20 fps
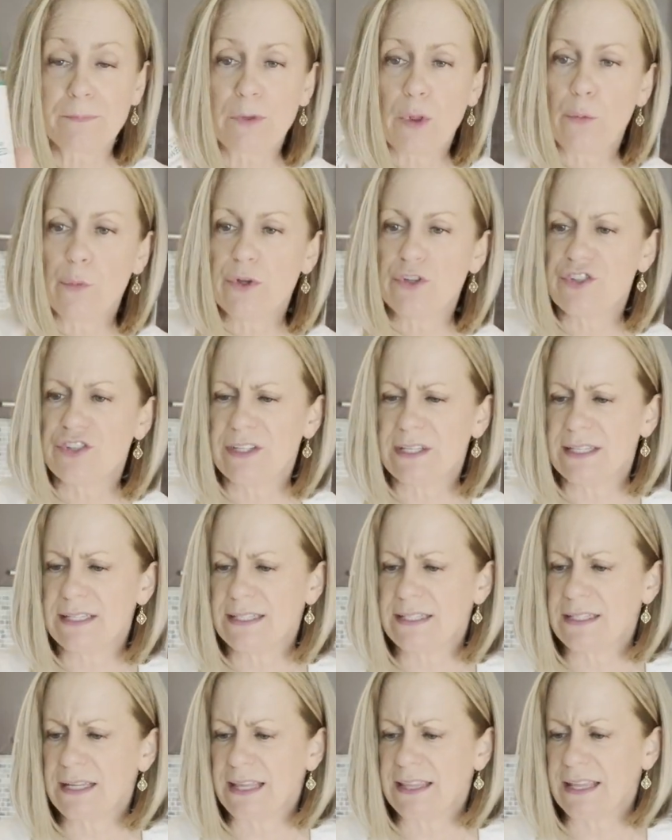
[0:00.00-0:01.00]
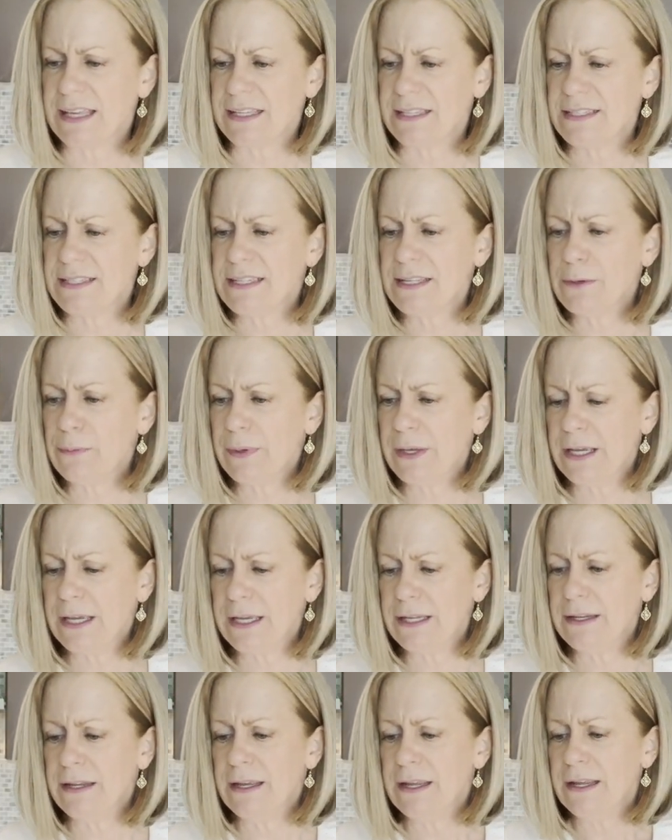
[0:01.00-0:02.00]
which is, I think,
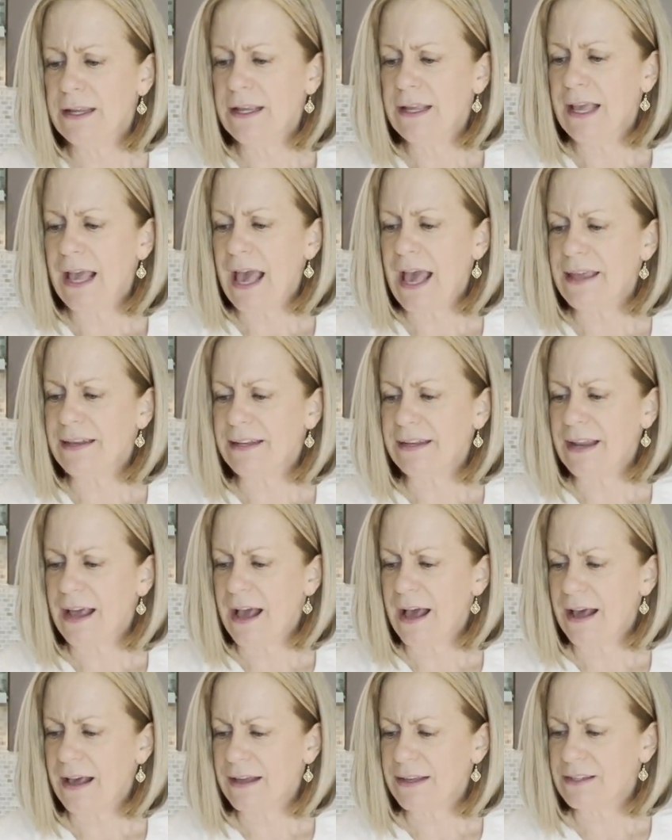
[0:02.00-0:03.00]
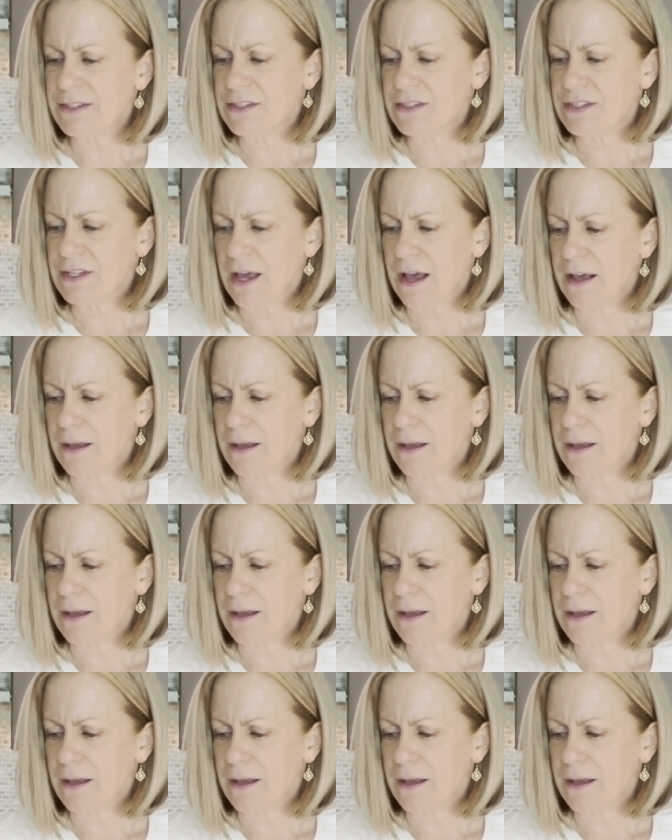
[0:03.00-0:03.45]
seaweed, and it has